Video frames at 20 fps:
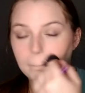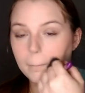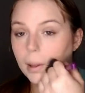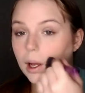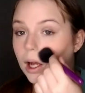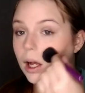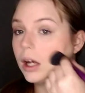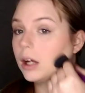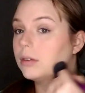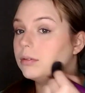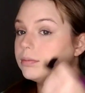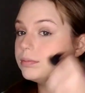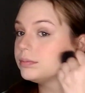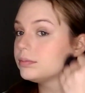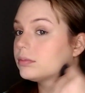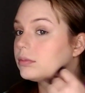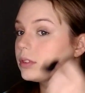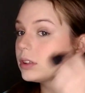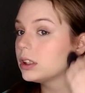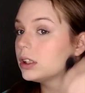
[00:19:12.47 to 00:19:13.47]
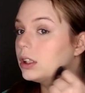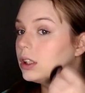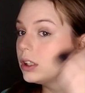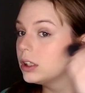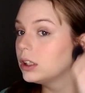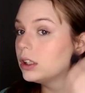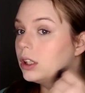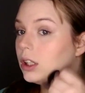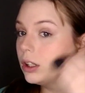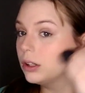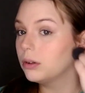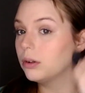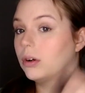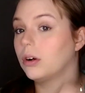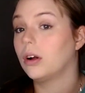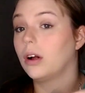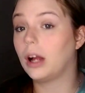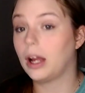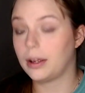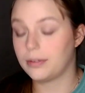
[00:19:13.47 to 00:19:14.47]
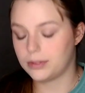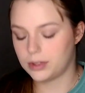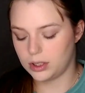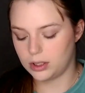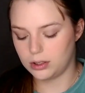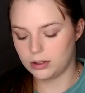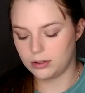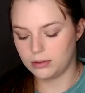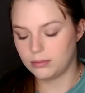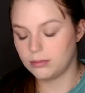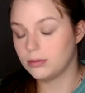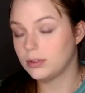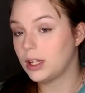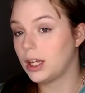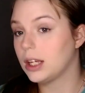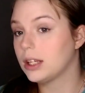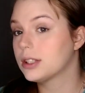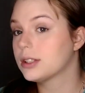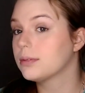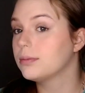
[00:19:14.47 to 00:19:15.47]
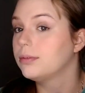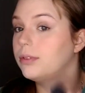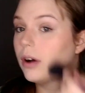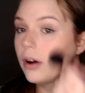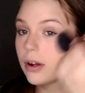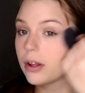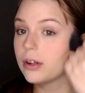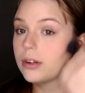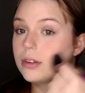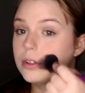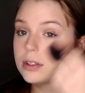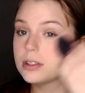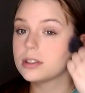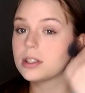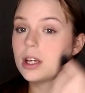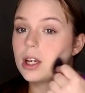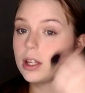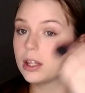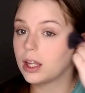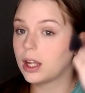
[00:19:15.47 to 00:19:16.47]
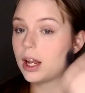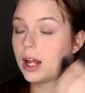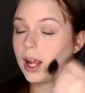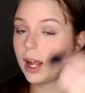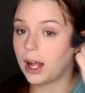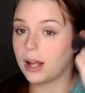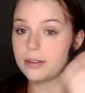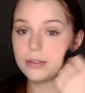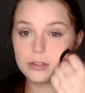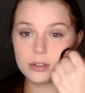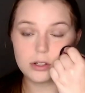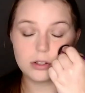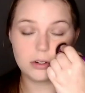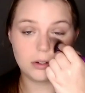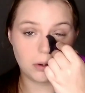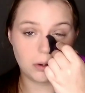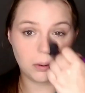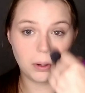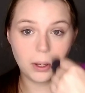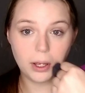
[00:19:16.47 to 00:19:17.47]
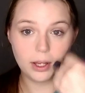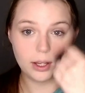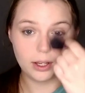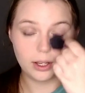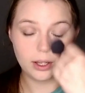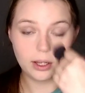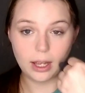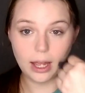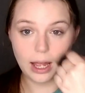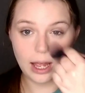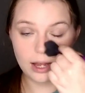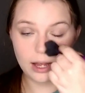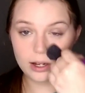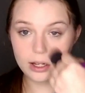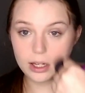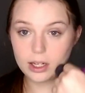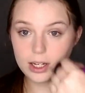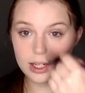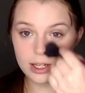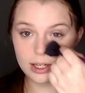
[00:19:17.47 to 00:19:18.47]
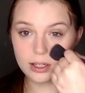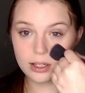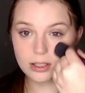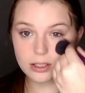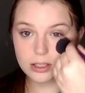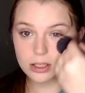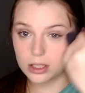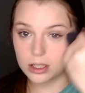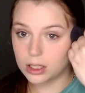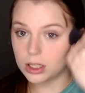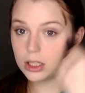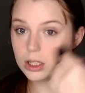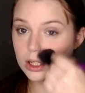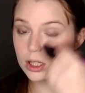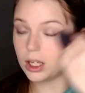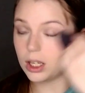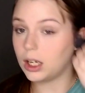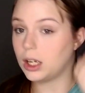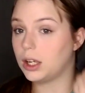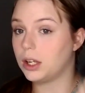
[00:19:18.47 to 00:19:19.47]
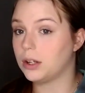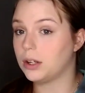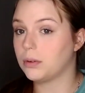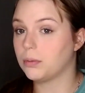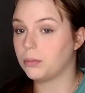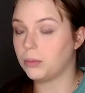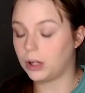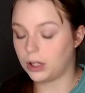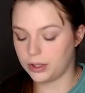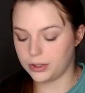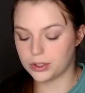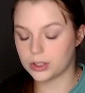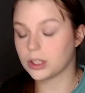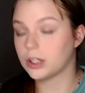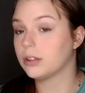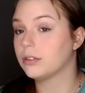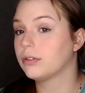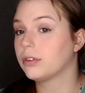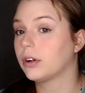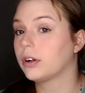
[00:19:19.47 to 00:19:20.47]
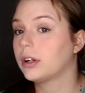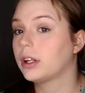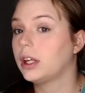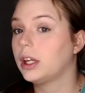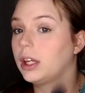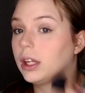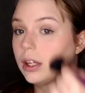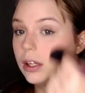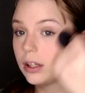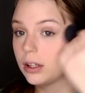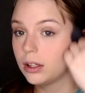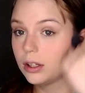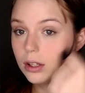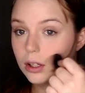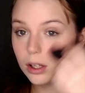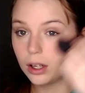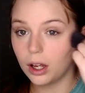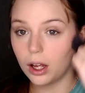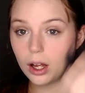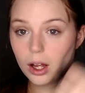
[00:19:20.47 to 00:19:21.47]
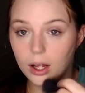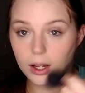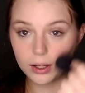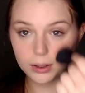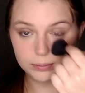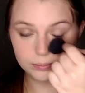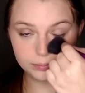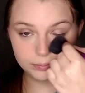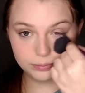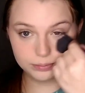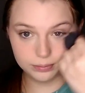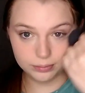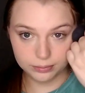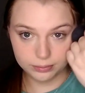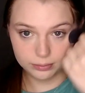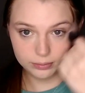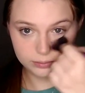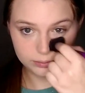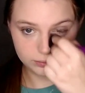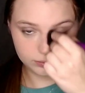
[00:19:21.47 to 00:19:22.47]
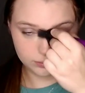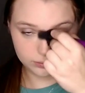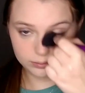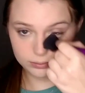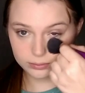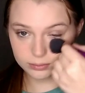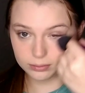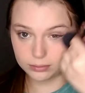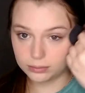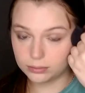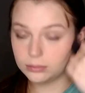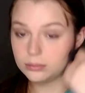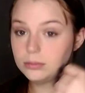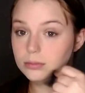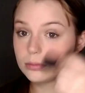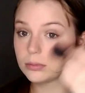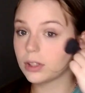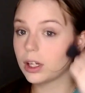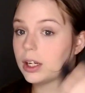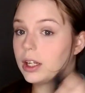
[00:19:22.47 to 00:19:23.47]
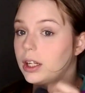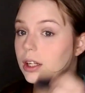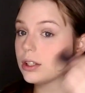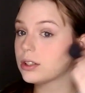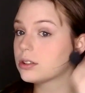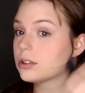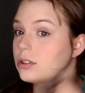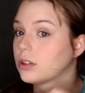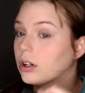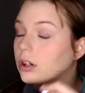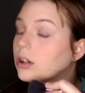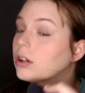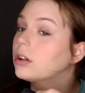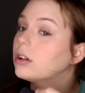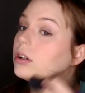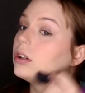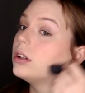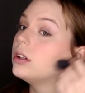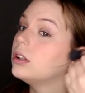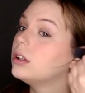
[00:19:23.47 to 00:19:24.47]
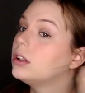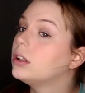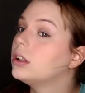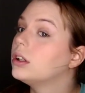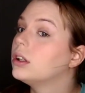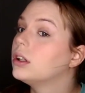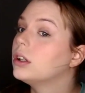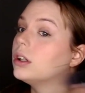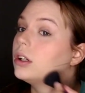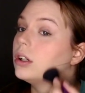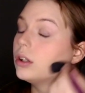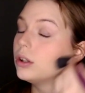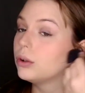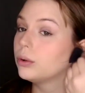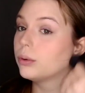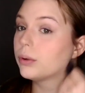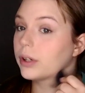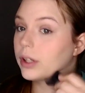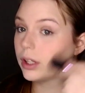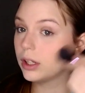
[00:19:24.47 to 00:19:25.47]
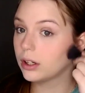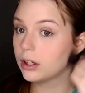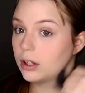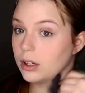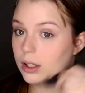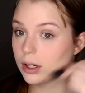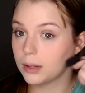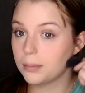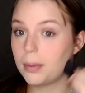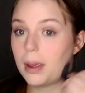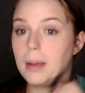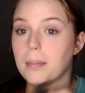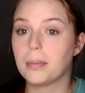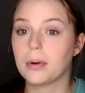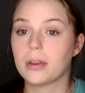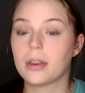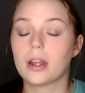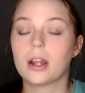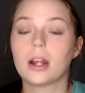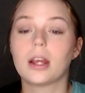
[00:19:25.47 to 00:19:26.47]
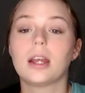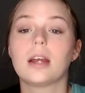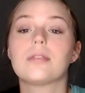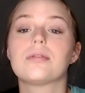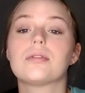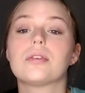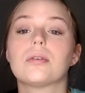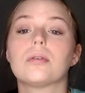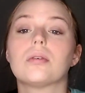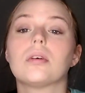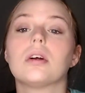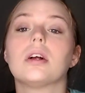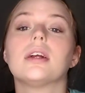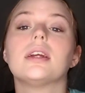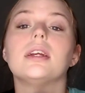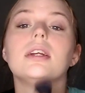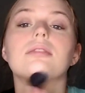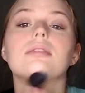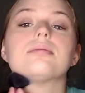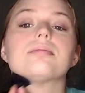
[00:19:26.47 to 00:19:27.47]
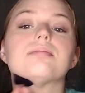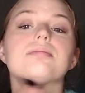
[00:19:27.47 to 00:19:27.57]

well, I have to take some photos, and then I have to edit it, and then while it's converting, I need to start working on a paper that I have to write.